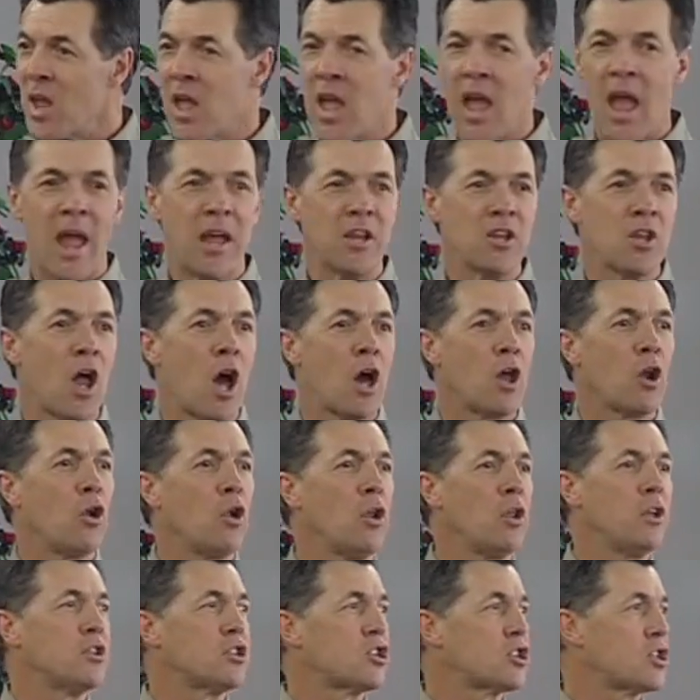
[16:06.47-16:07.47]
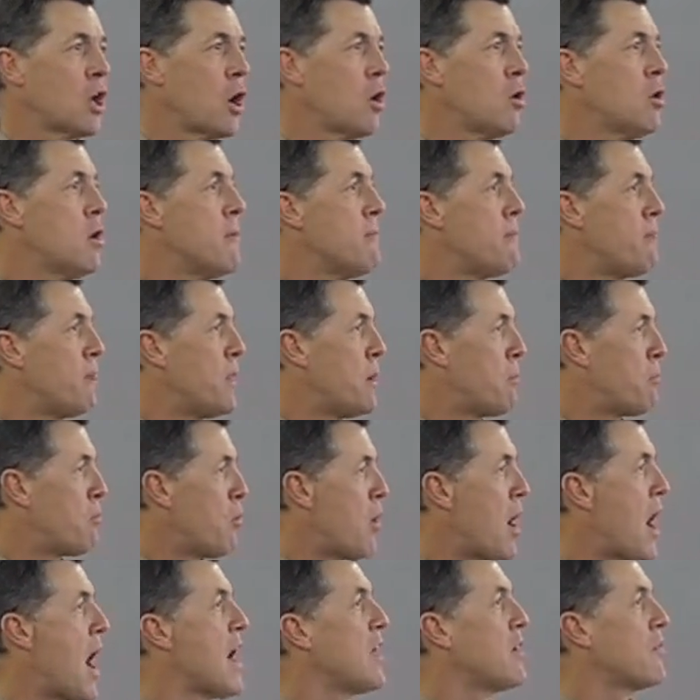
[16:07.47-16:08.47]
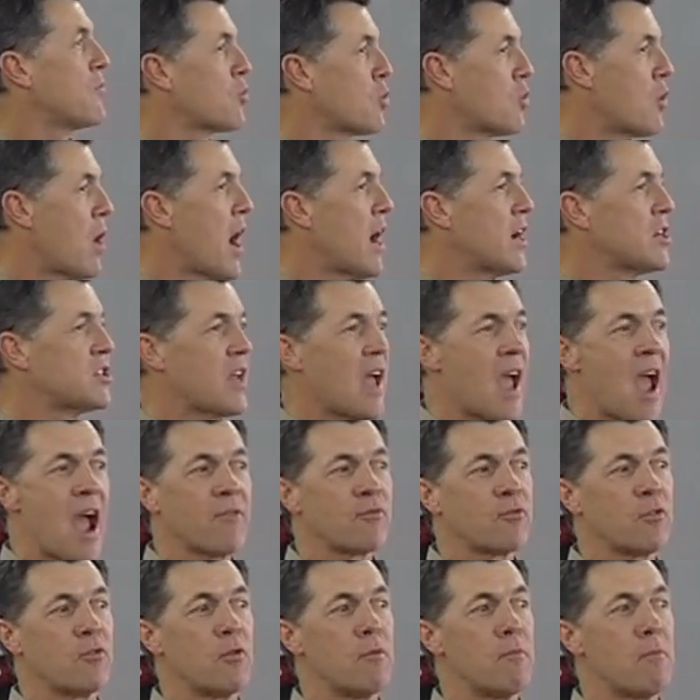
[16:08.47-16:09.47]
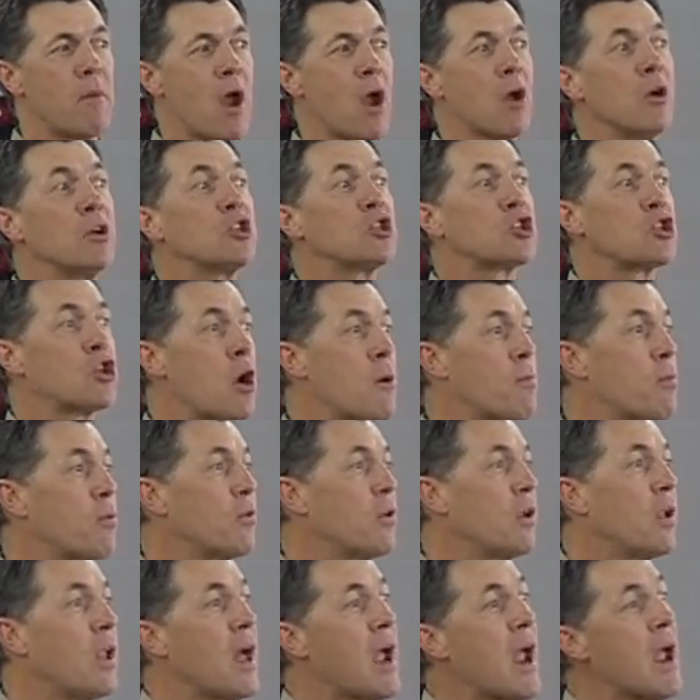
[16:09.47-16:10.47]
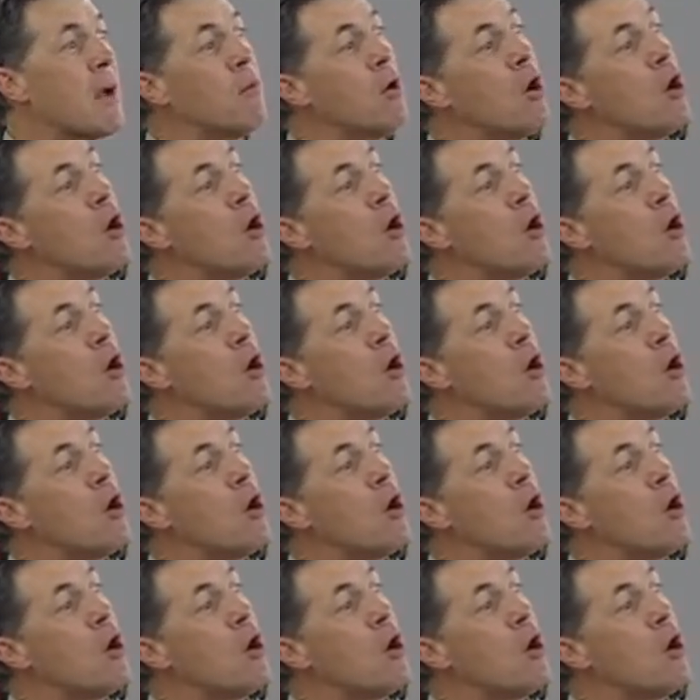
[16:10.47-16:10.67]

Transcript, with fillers: And not only so, the bride of Christ after the marriage supper of the Lamb